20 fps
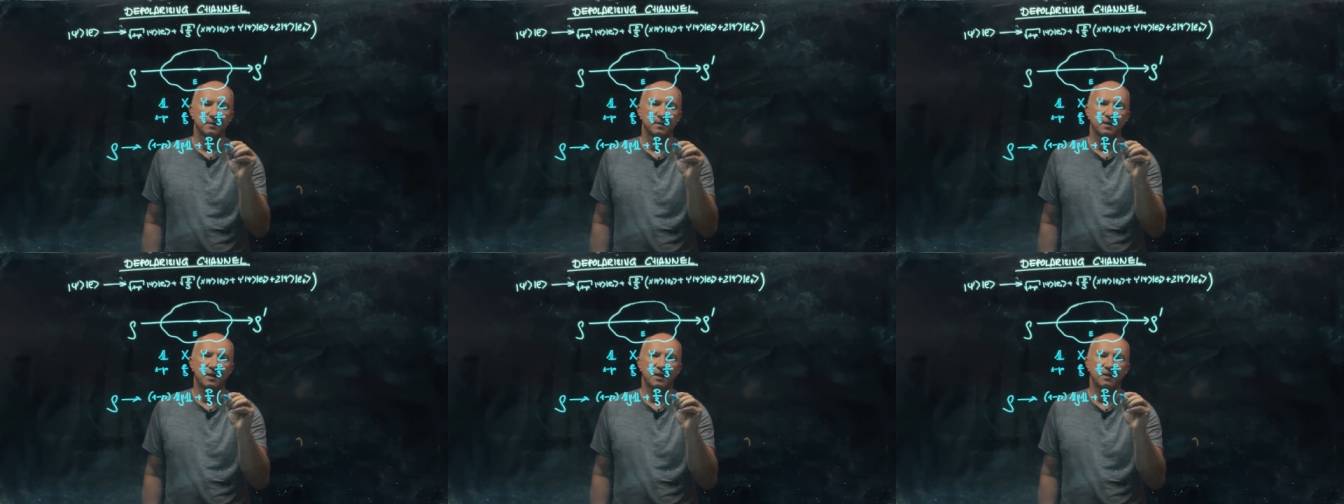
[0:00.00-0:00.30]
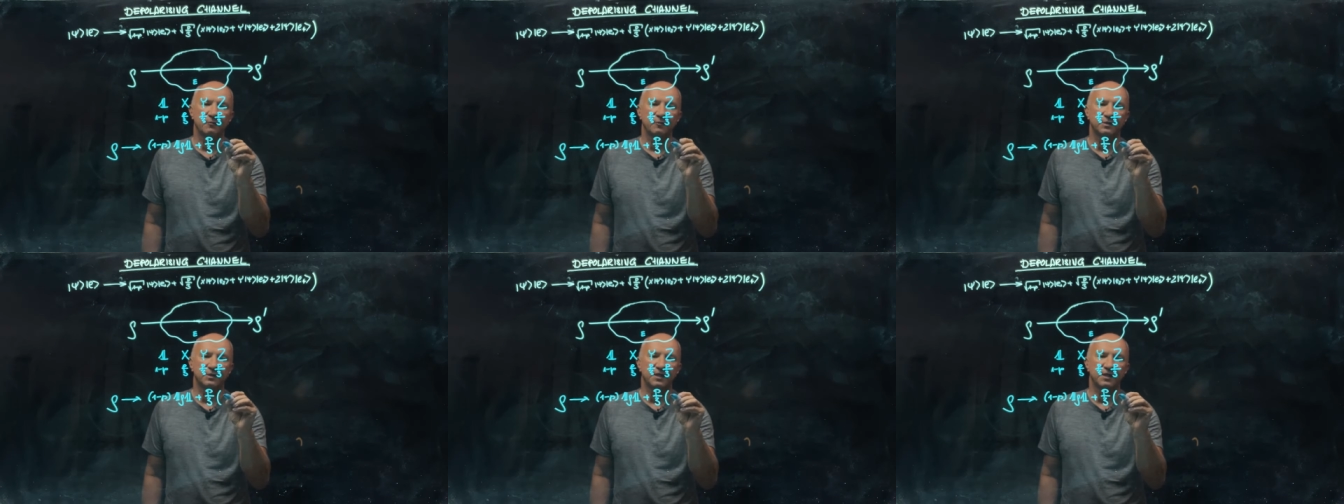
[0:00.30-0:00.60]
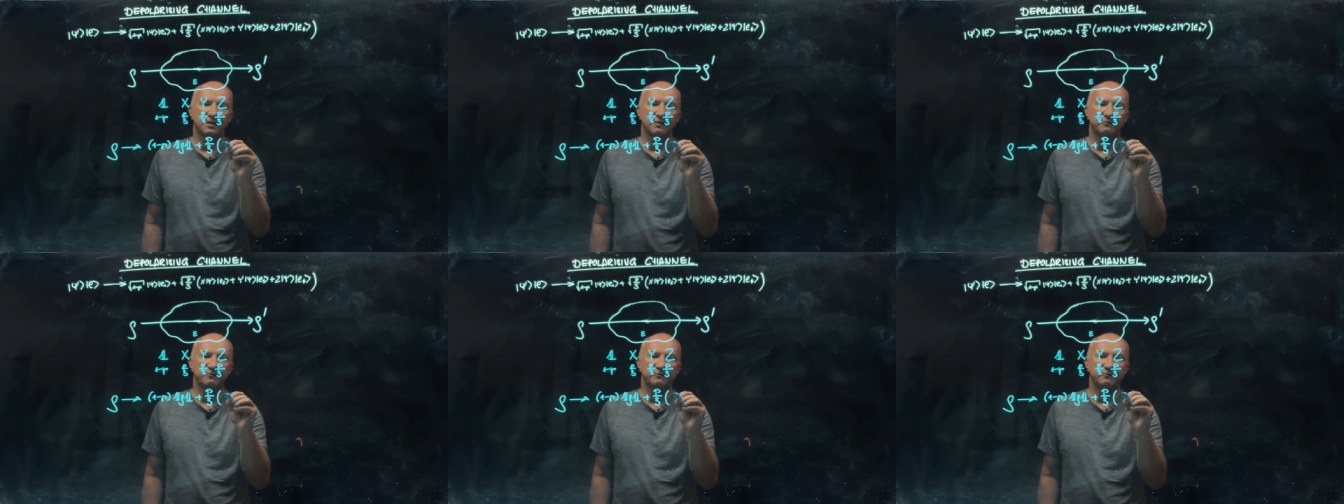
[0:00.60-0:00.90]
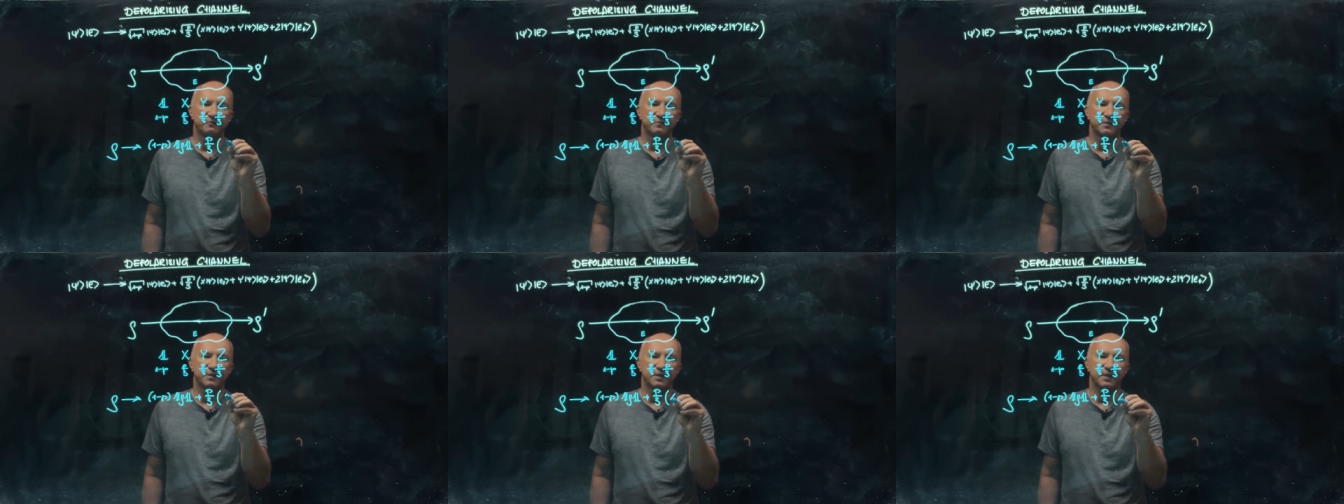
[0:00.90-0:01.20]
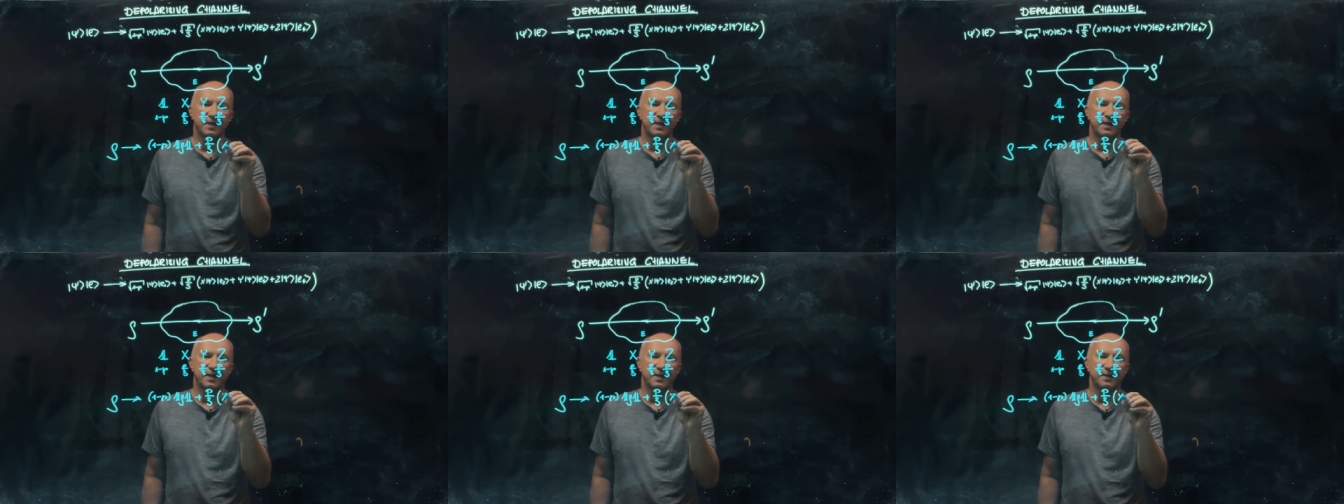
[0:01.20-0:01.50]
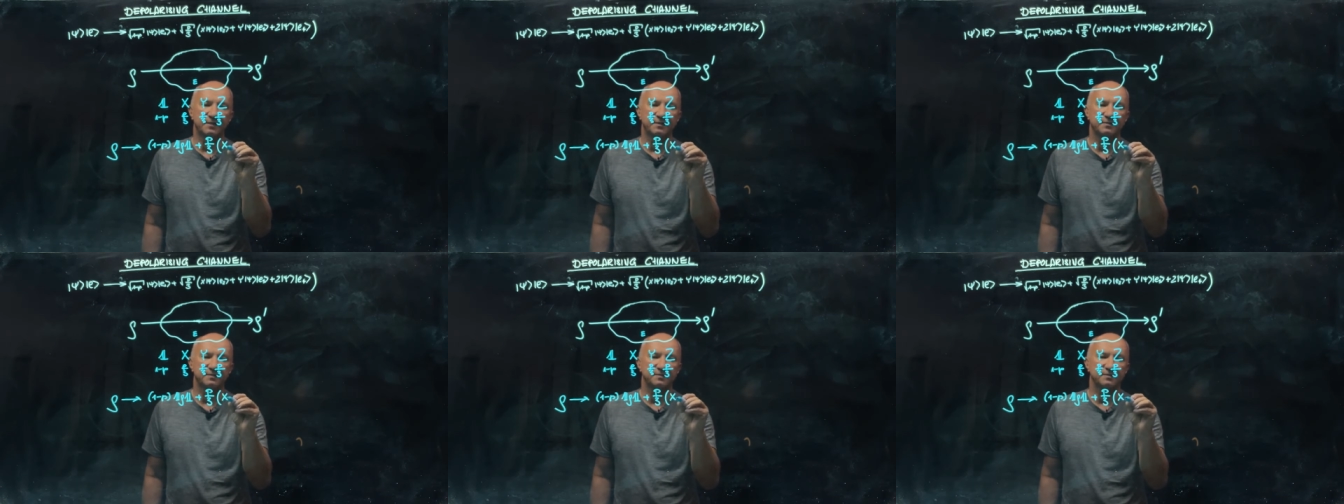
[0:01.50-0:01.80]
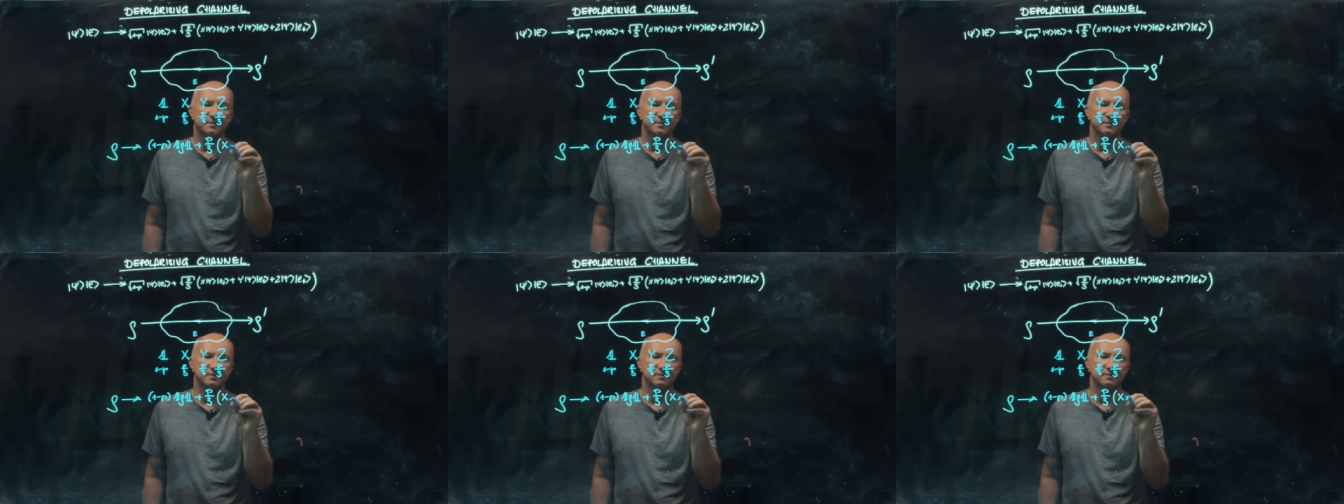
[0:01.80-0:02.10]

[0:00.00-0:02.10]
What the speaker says: I will have x